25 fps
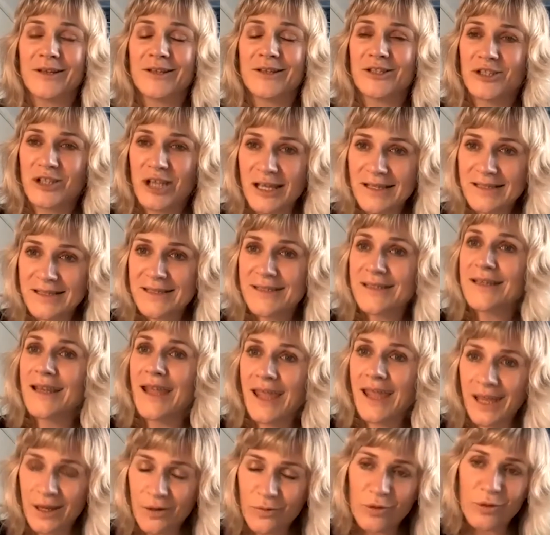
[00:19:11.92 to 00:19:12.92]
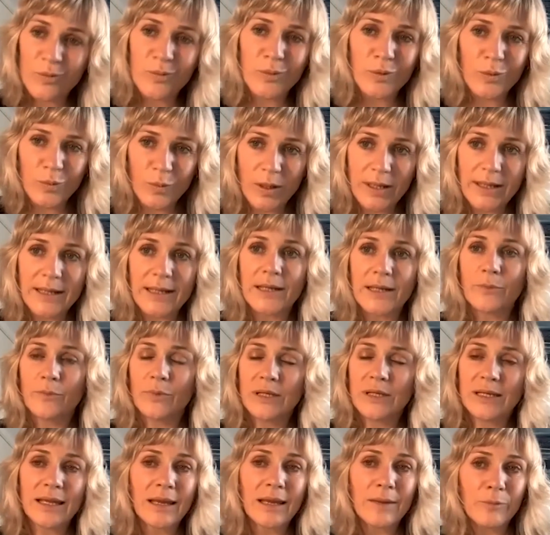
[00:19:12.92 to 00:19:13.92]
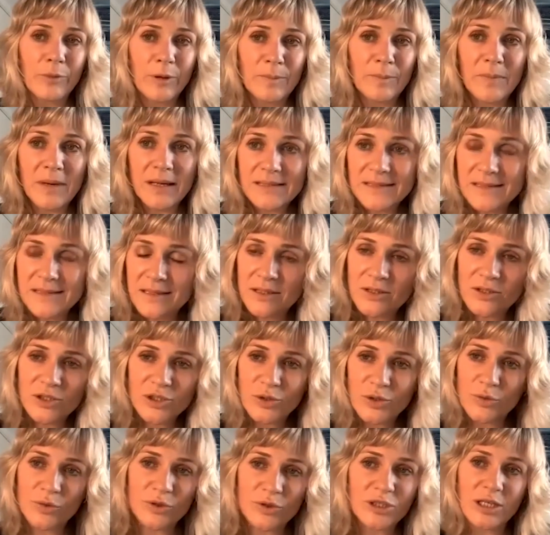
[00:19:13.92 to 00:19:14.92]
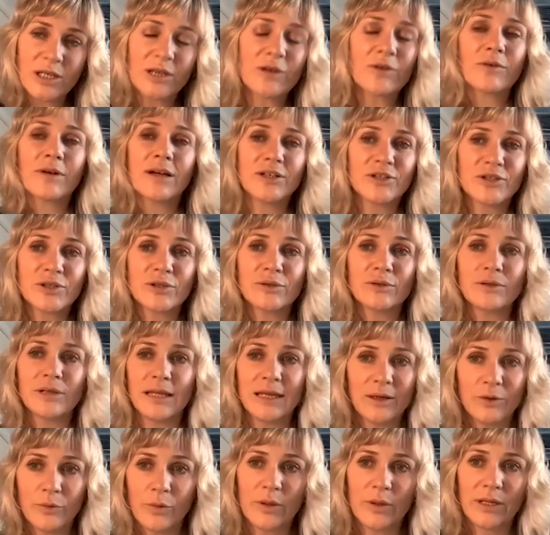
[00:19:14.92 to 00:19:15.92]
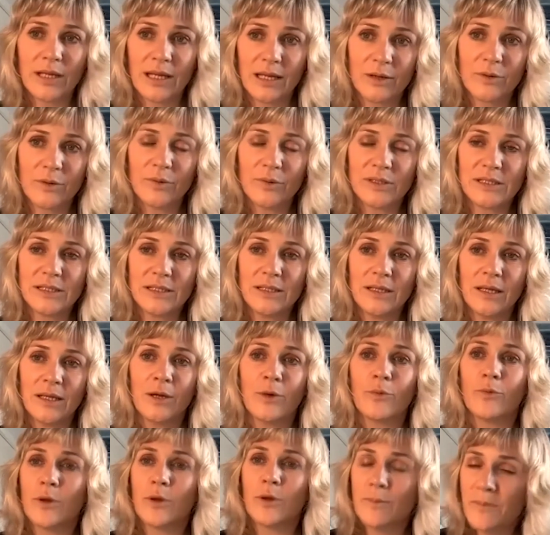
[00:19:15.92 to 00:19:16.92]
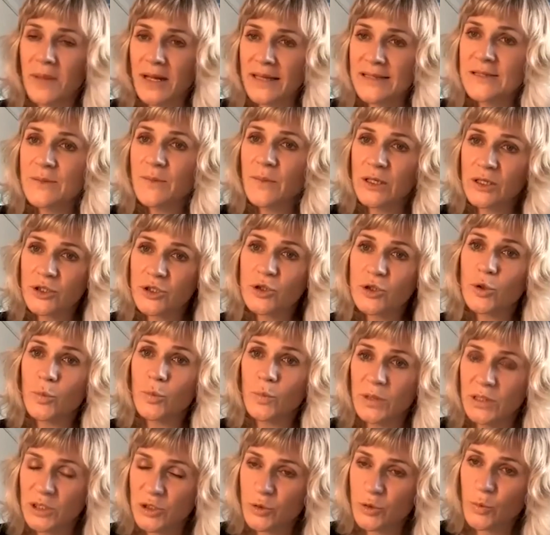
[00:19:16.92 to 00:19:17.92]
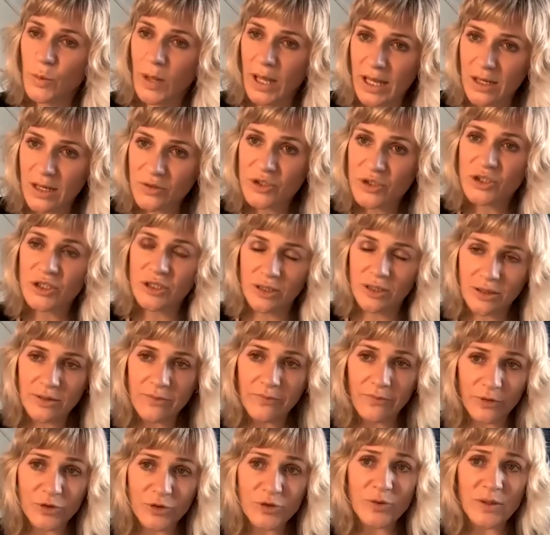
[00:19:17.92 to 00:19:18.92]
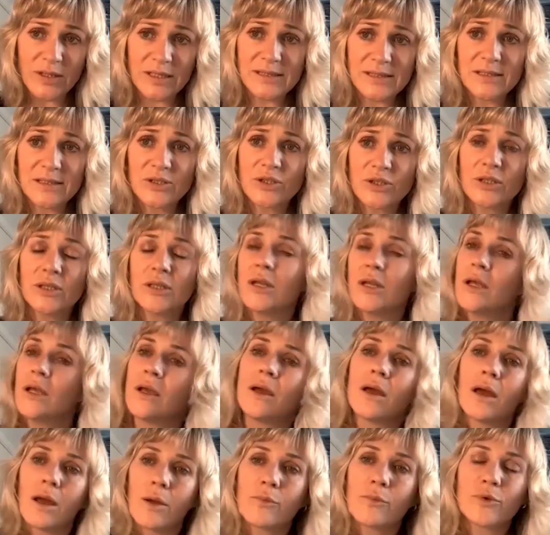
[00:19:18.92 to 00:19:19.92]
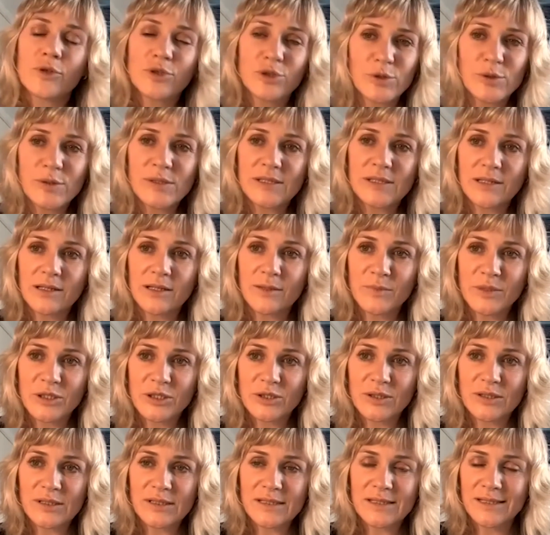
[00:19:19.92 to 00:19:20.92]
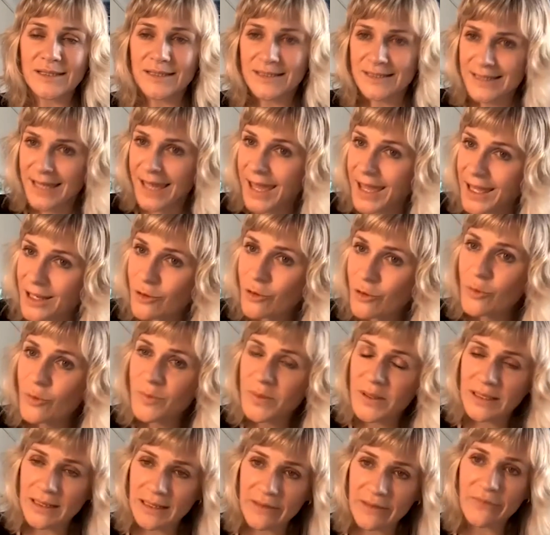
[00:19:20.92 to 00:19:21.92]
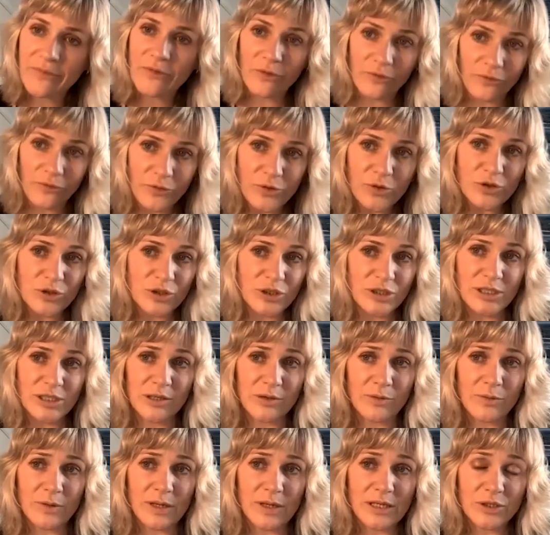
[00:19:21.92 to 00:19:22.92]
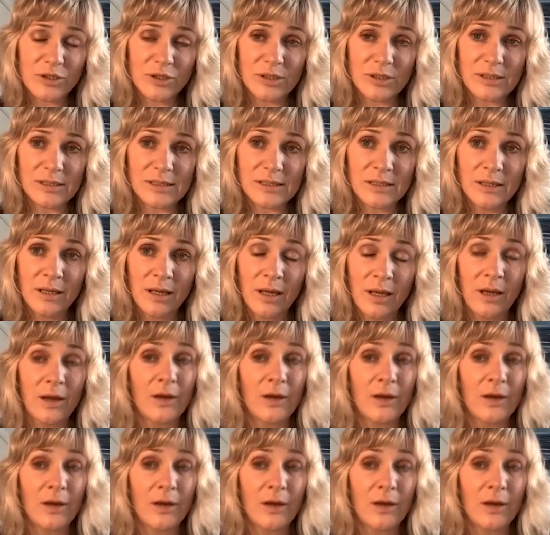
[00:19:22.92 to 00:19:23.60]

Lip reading: just and equitable way. We must ensure generational equity. We must make sure we do our share of the transition and reducing emissions. This cannot be left to future generations